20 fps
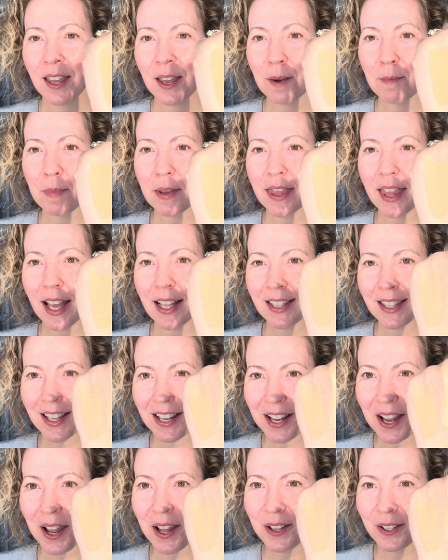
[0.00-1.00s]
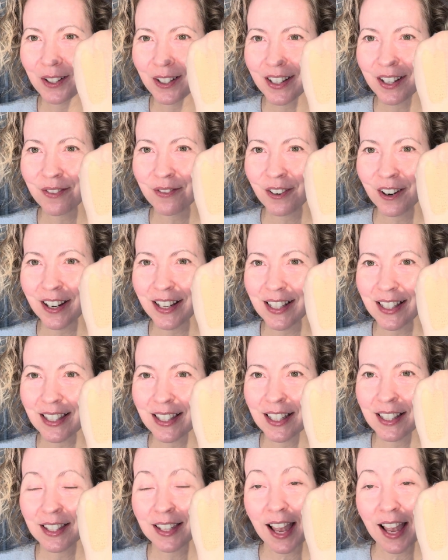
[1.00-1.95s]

But that's the color difference. It's